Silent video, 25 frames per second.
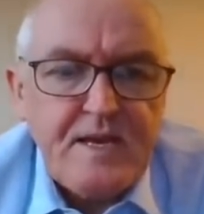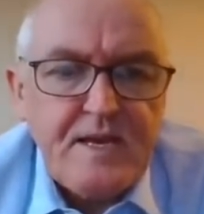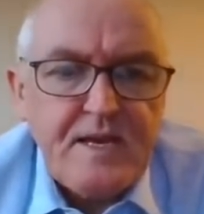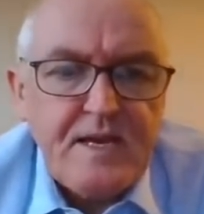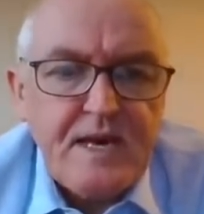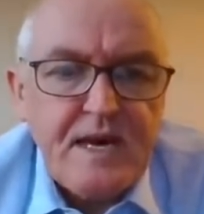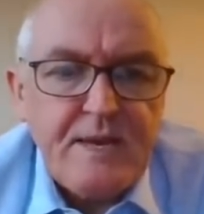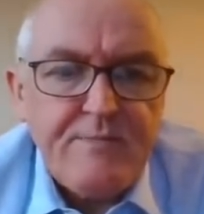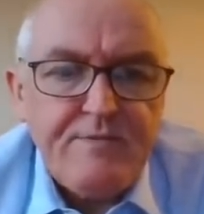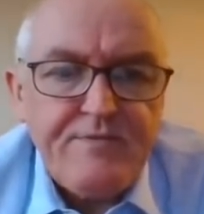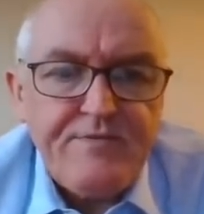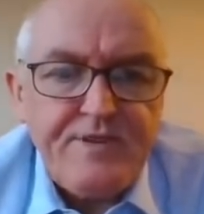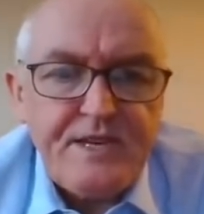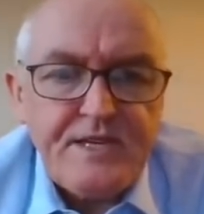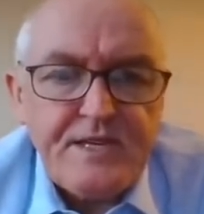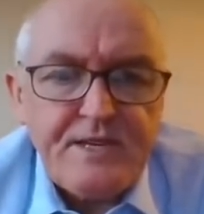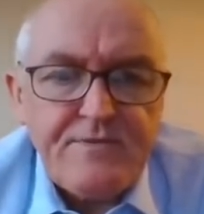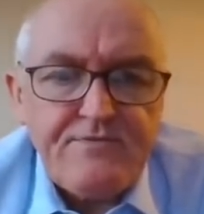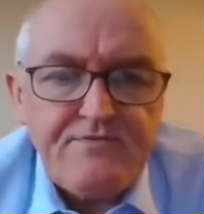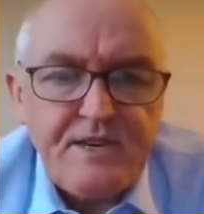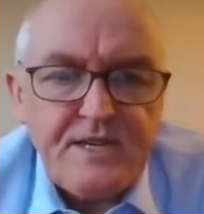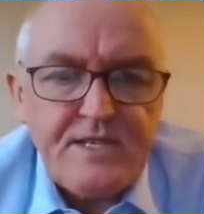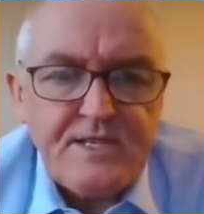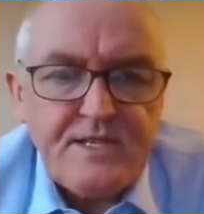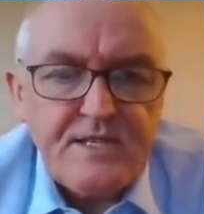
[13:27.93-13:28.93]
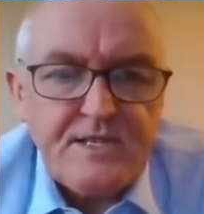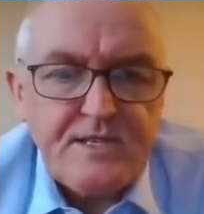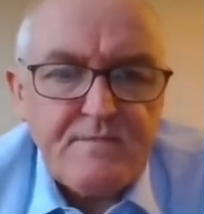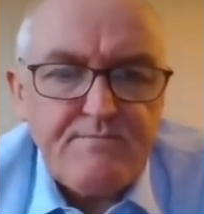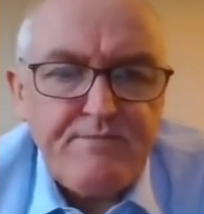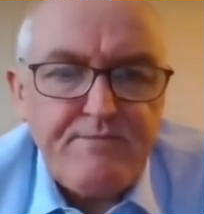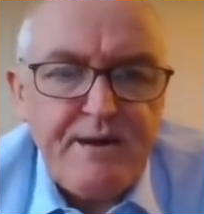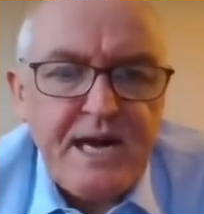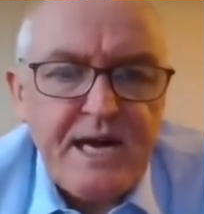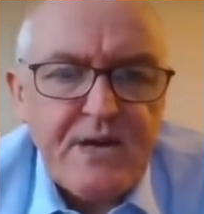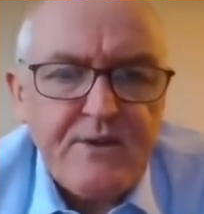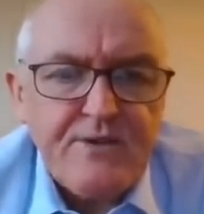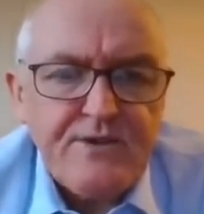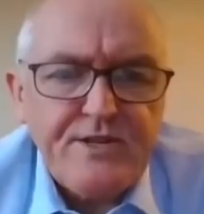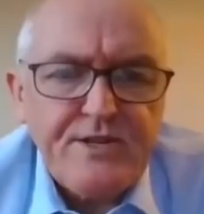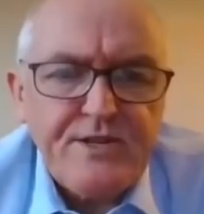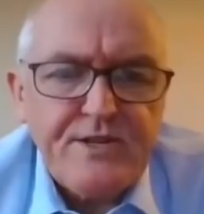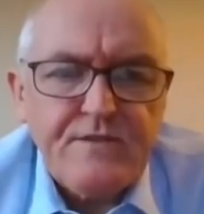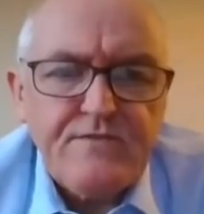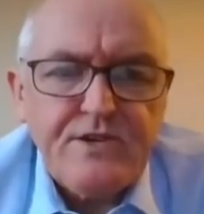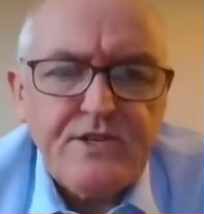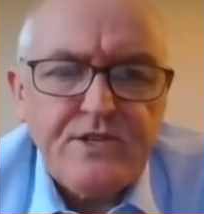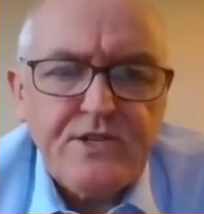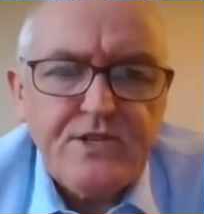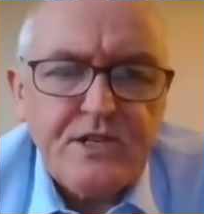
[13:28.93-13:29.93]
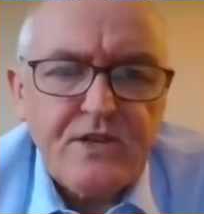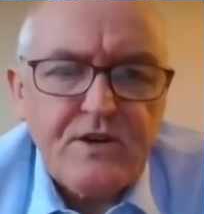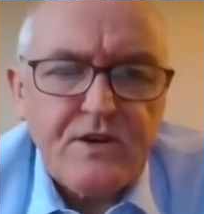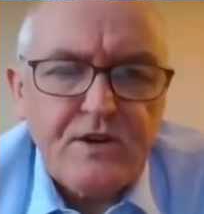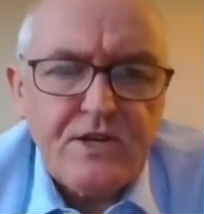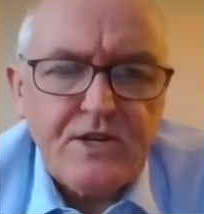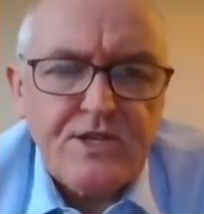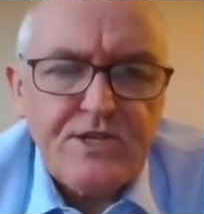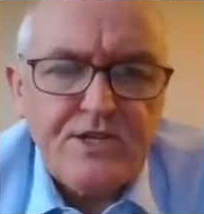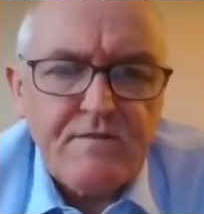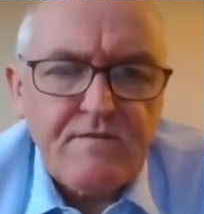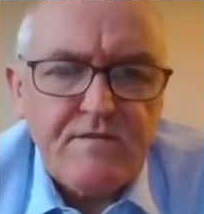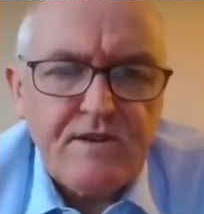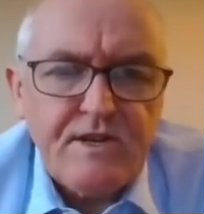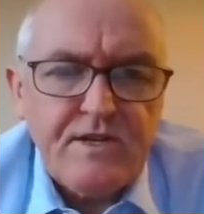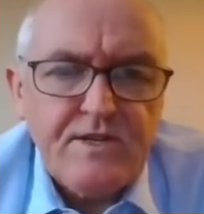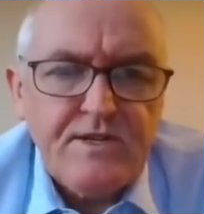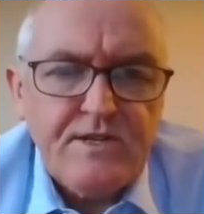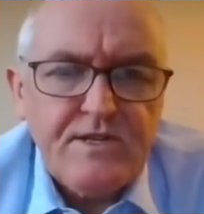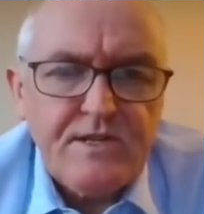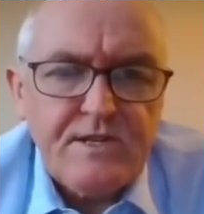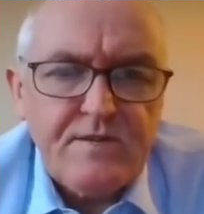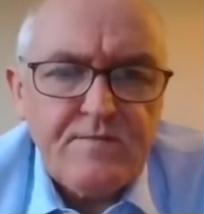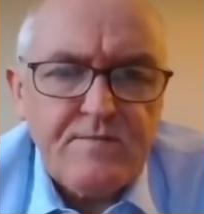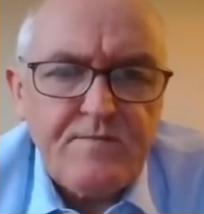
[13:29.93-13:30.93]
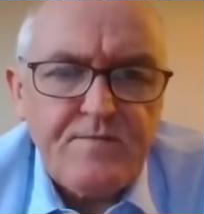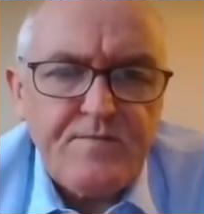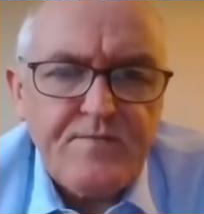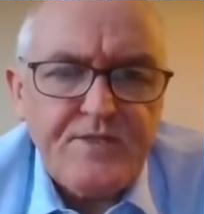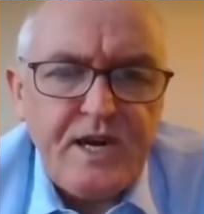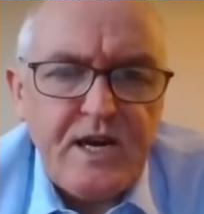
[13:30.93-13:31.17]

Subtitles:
Professor Francis Ballow at the University College of London,